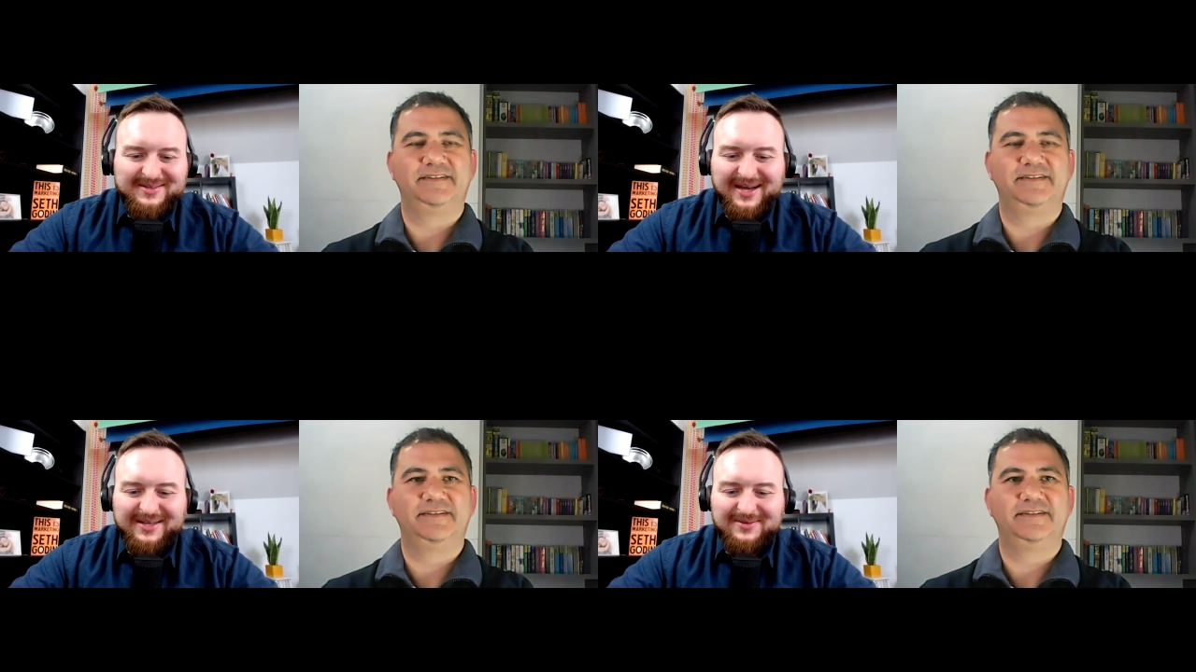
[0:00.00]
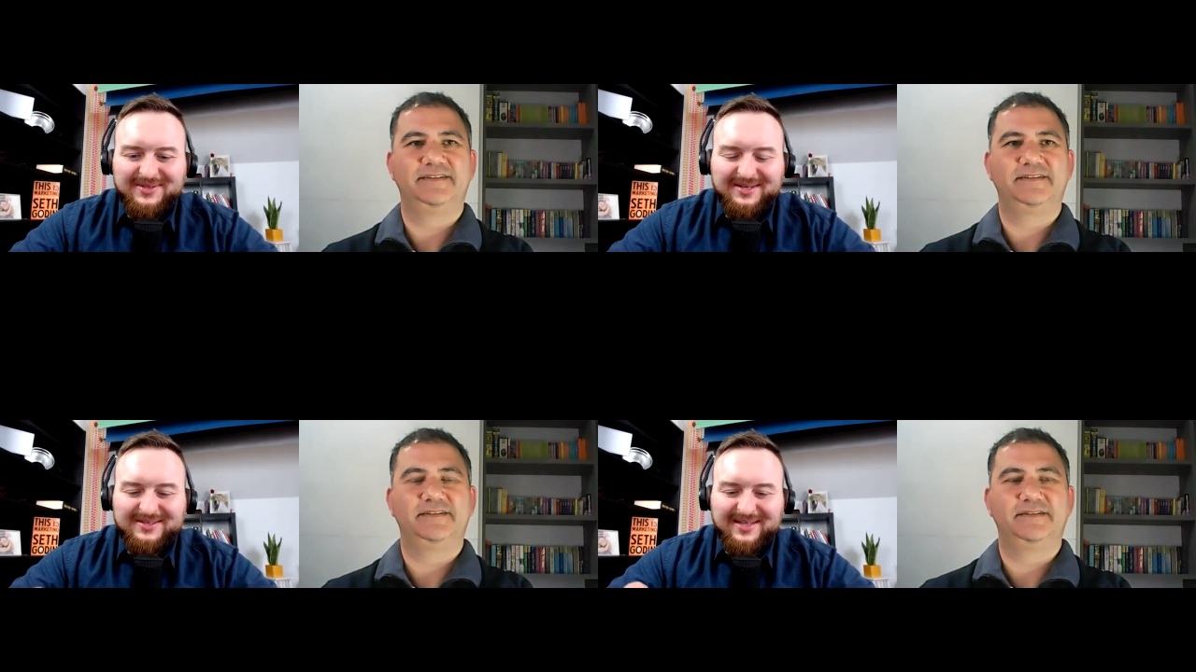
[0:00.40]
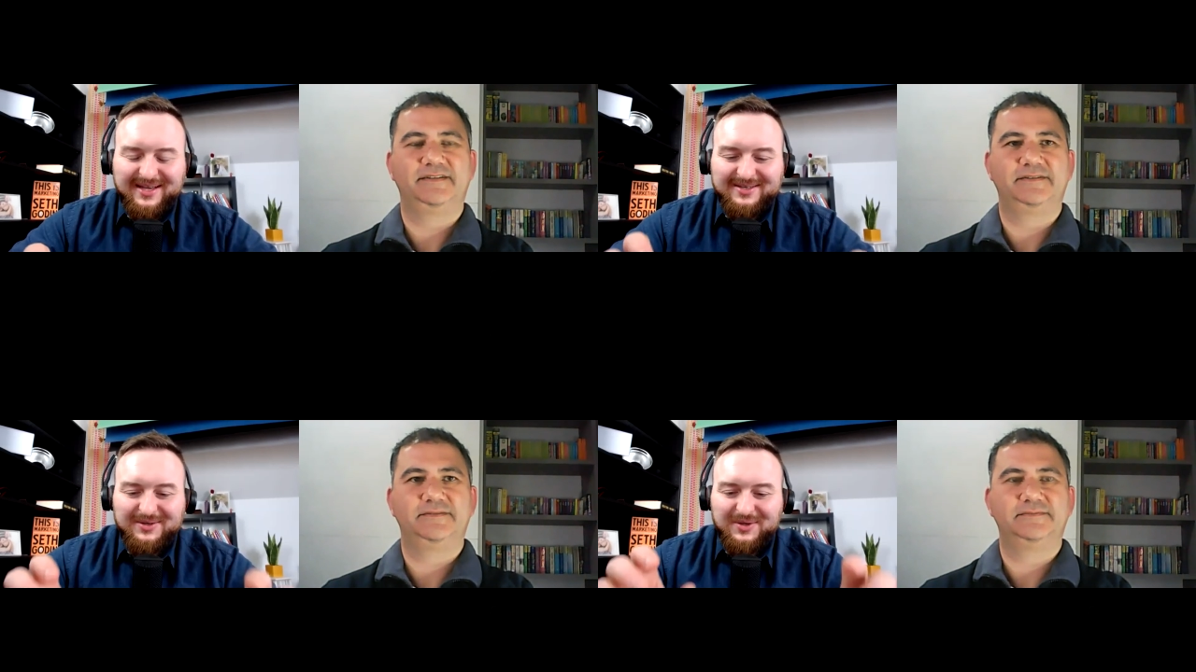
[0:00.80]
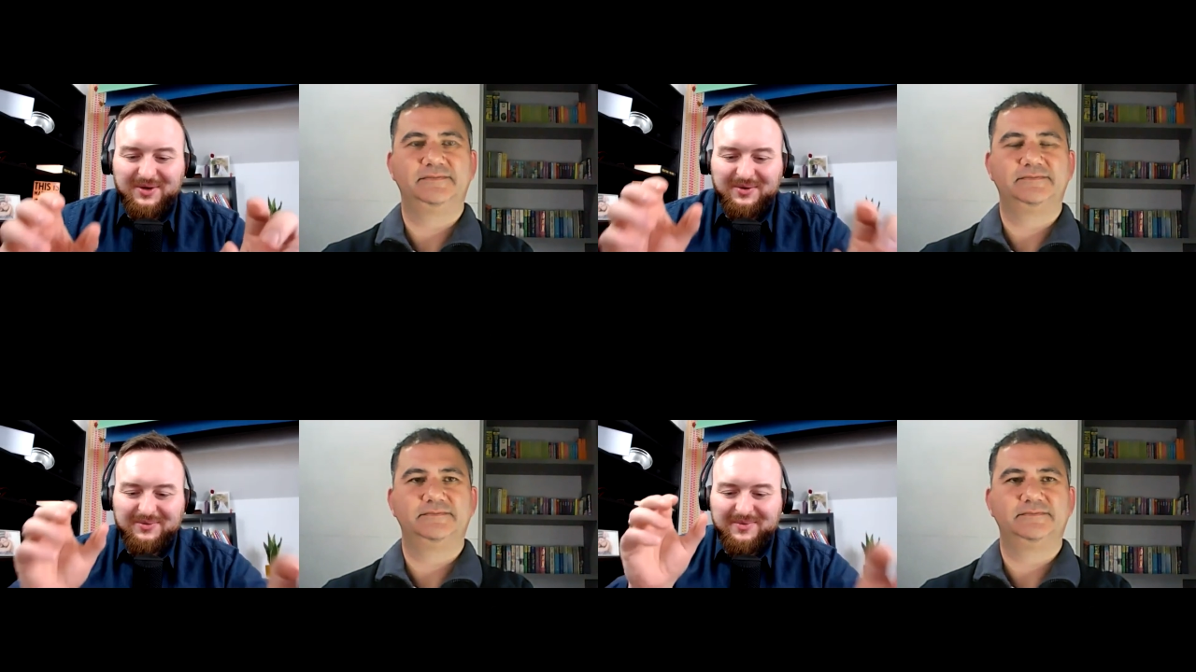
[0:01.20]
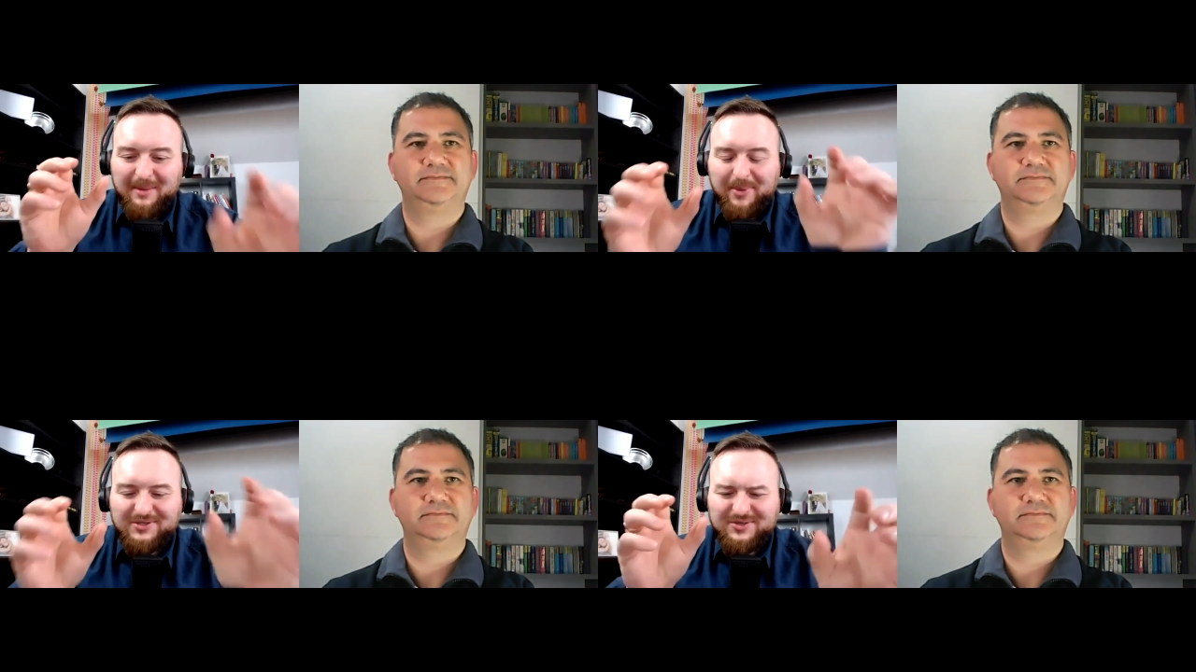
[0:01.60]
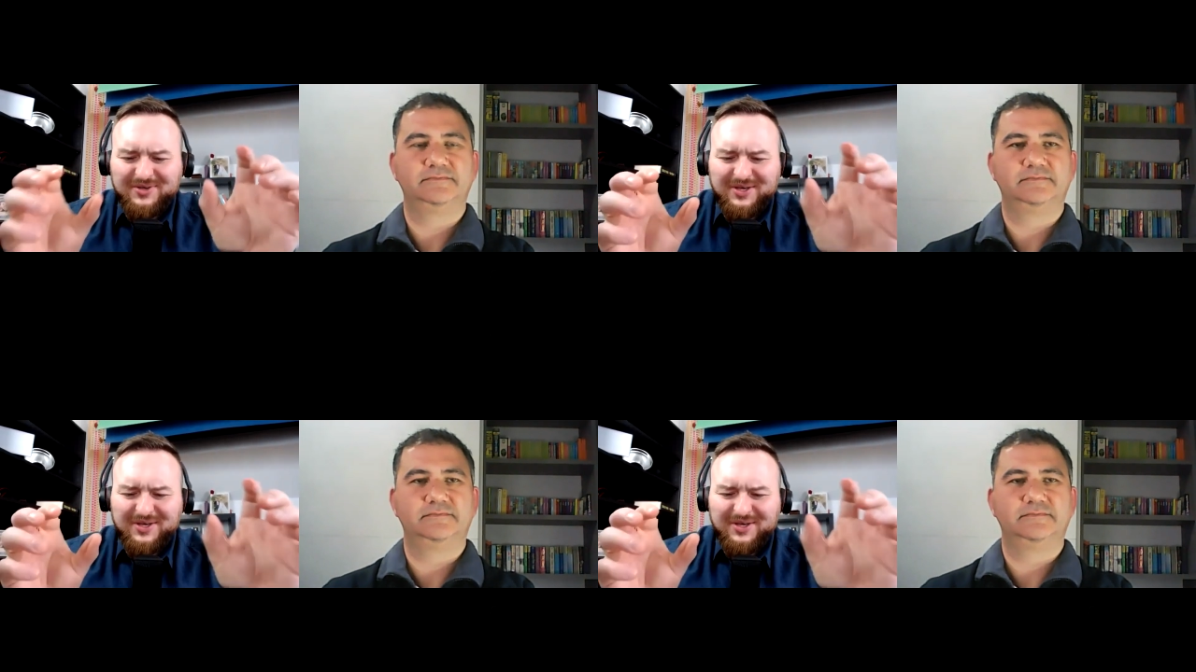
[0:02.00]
Speaker 1: a, title that is like you know a bunch of